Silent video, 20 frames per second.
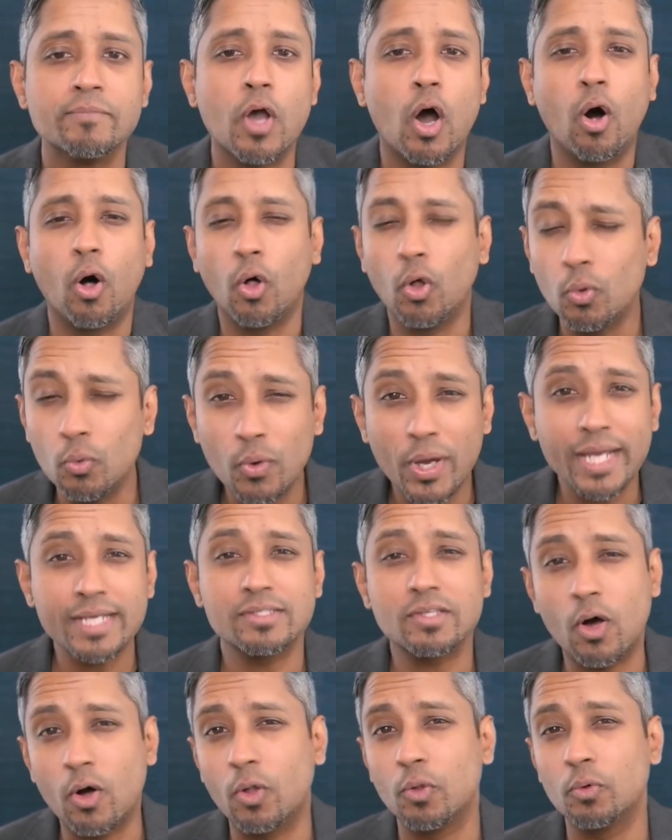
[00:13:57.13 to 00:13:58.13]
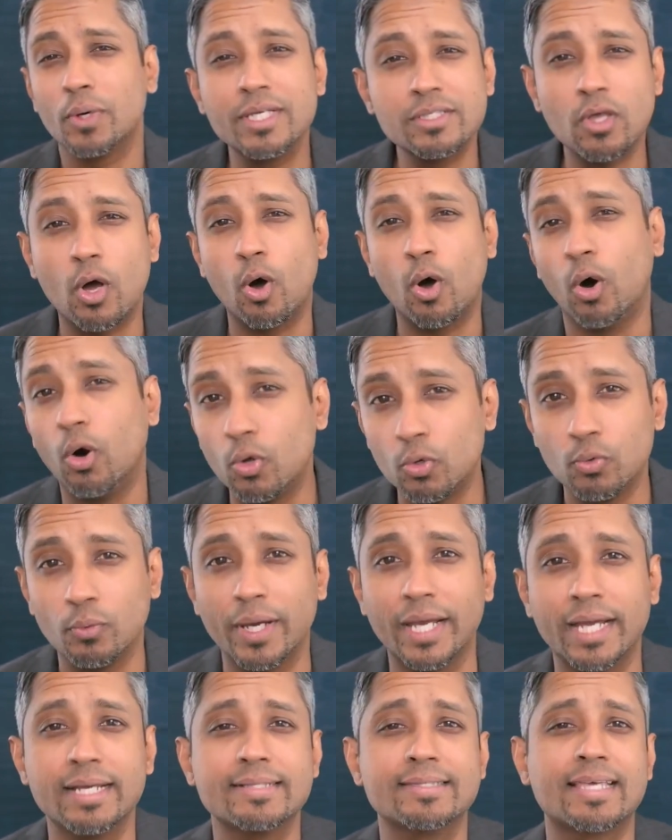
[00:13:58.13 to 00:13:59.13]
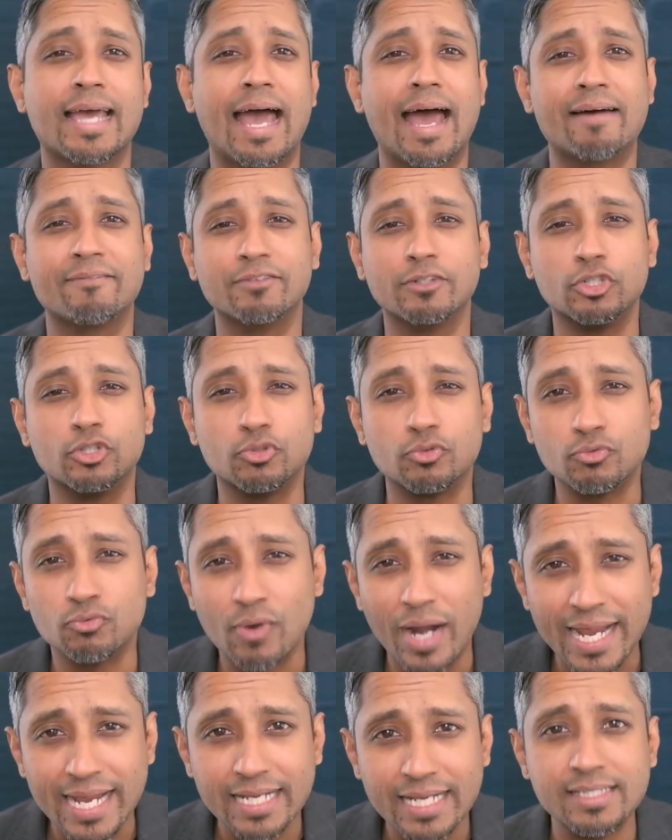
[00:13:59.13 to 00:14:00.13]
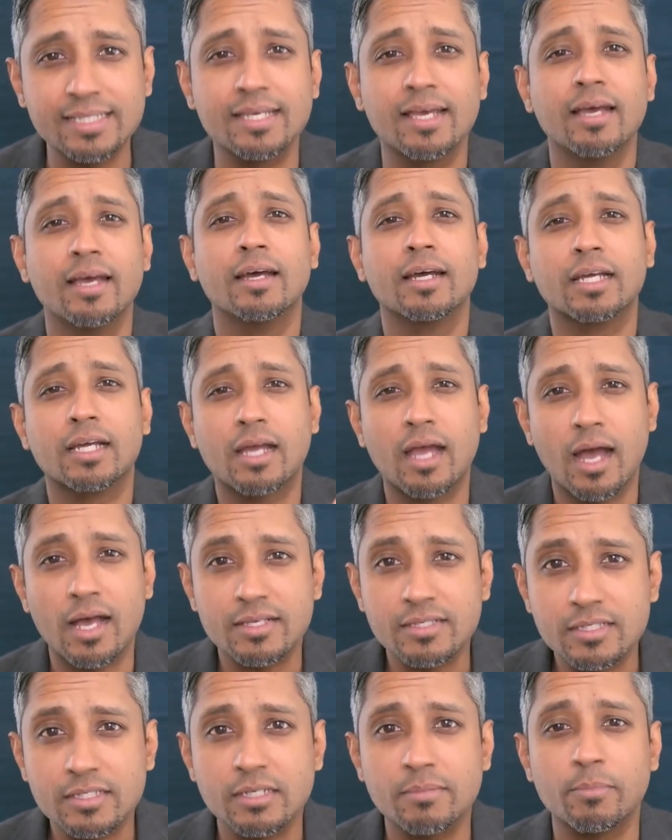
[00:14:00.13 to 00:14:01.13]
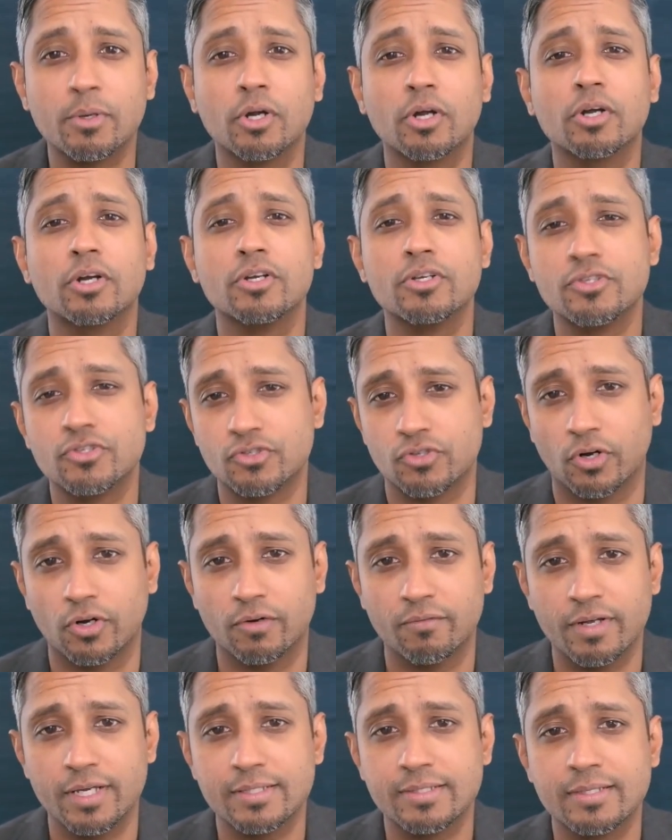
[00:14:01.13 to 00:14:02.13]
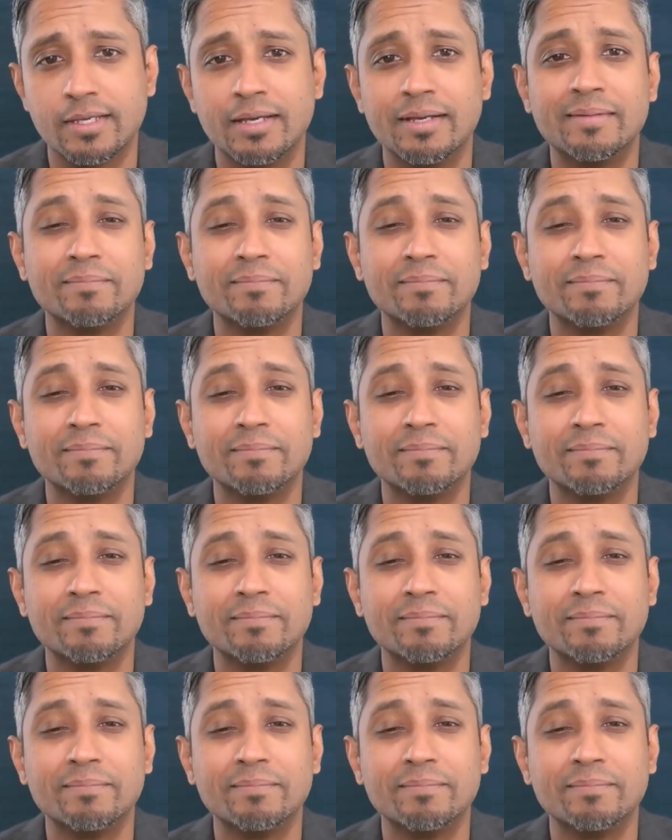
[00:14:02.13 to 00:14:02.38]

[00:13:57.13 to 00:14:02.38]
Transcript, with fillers: Always, always, always have great customer service